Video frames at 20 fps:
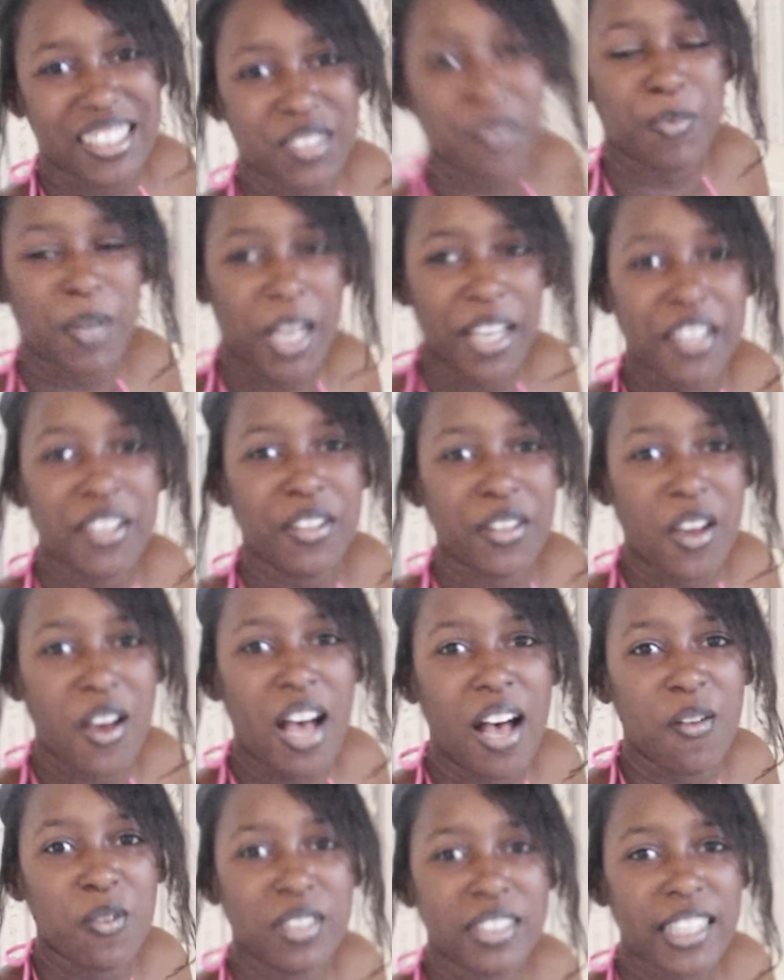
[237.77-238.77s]
She was behind but, the scenes.
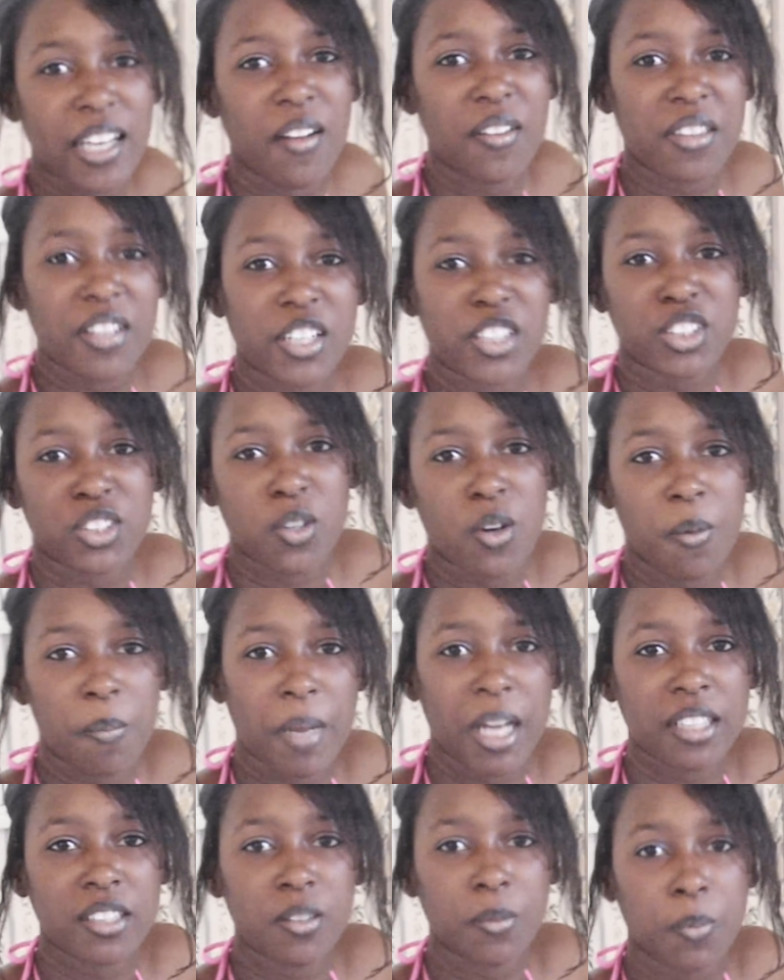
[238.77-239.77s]
You know, I was out there showing
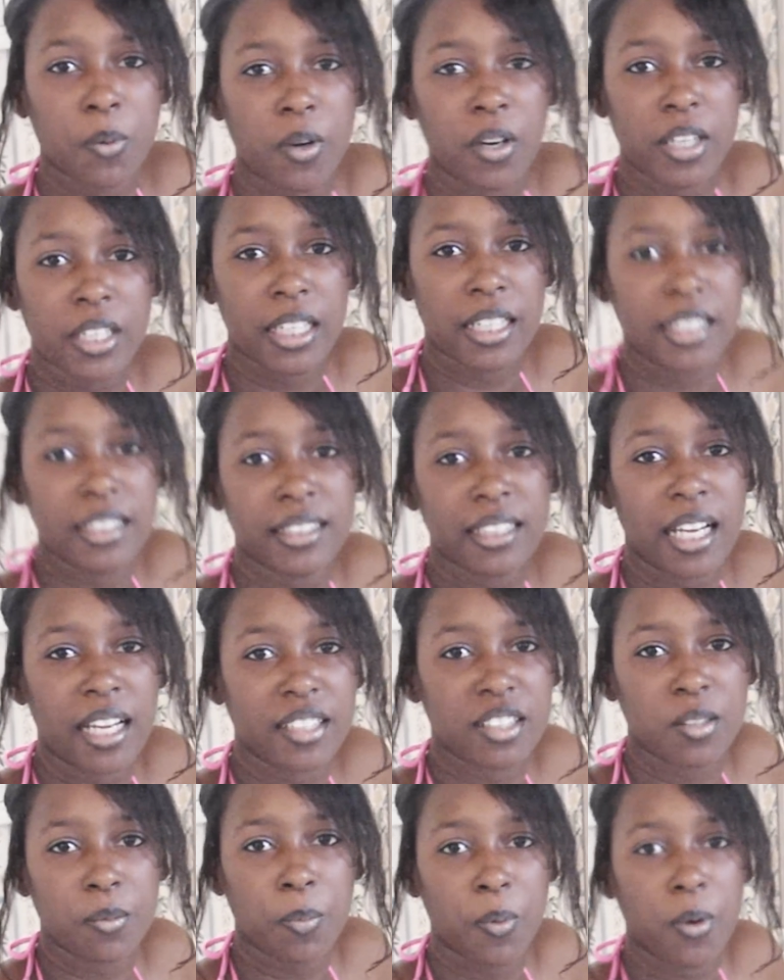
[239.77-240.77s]
my support because so,
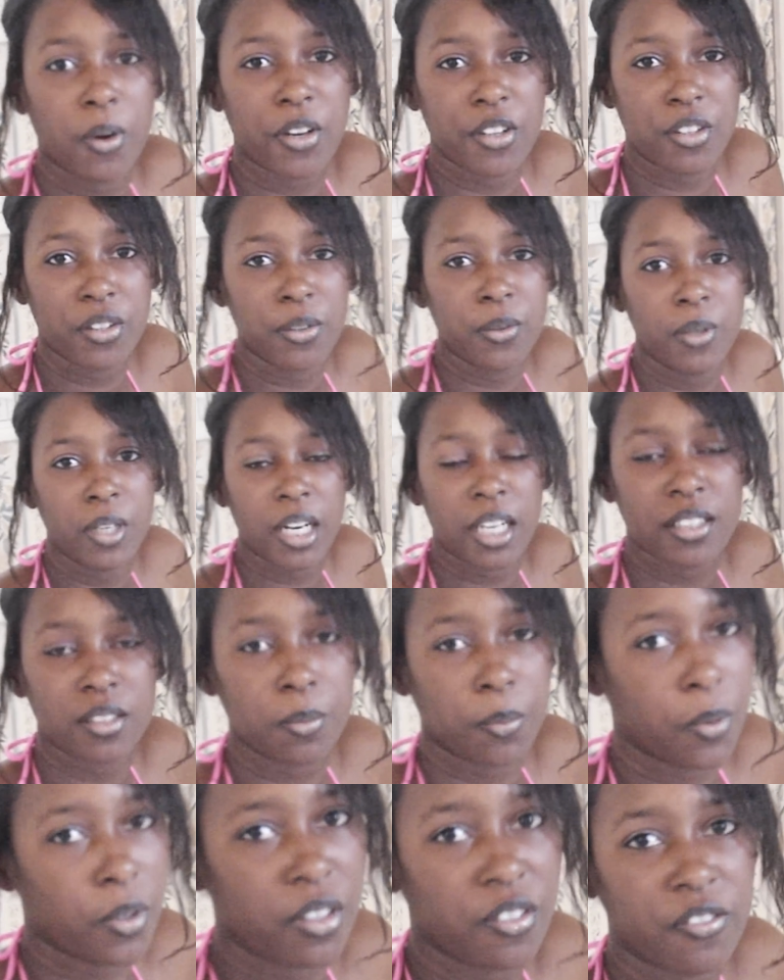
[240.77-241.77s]
I support you and I
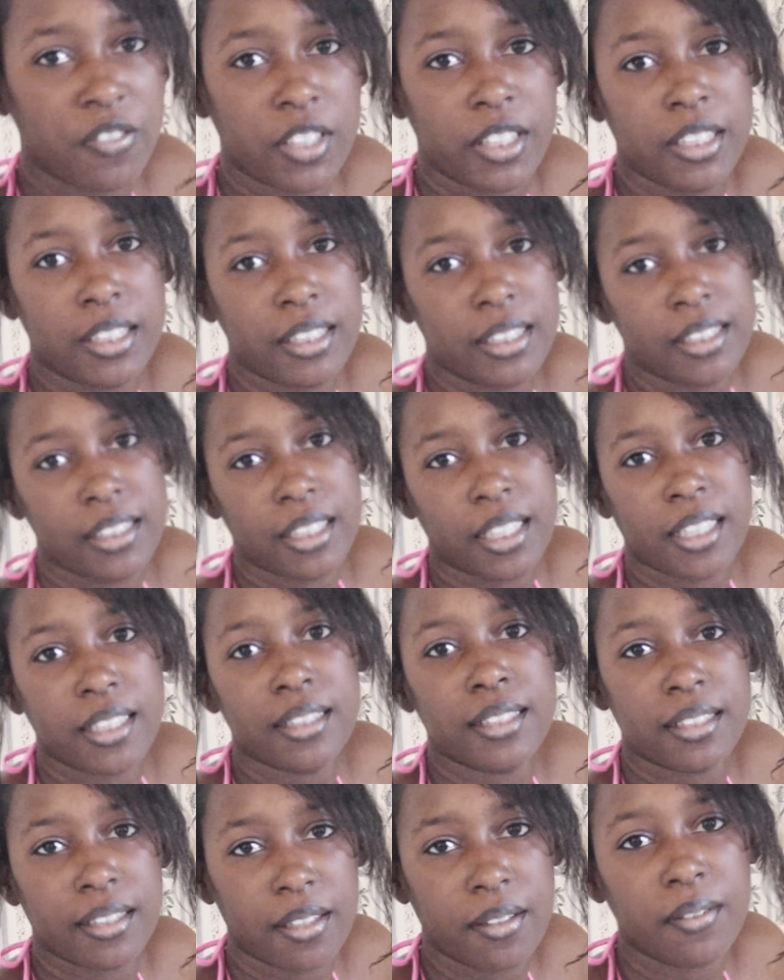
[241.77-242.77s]
support the Fleet
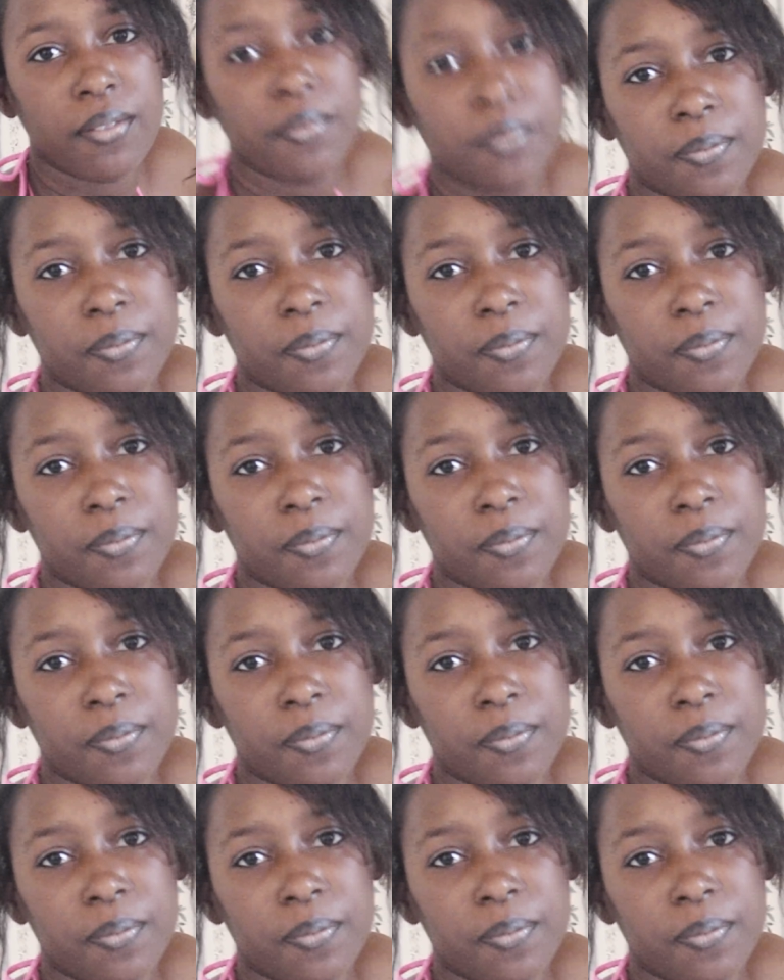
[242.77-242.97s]
DJs. So.